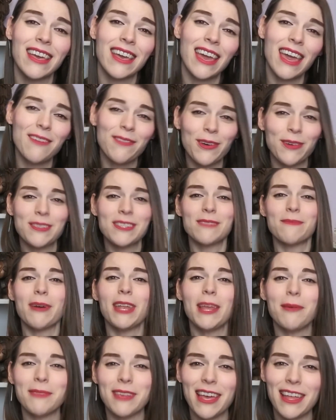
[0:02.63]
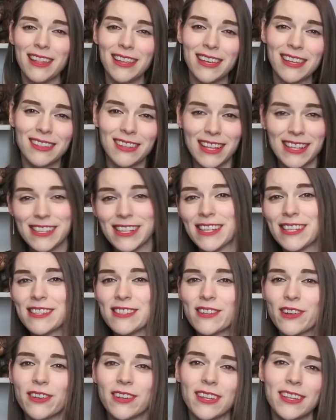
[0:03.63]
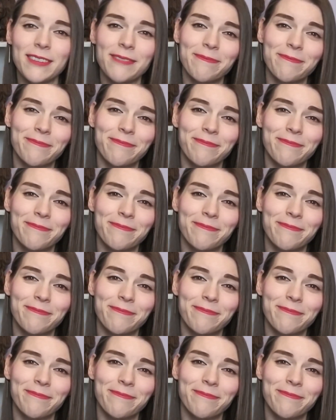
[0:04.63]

Hey folks, my name is Ally. Let's get started.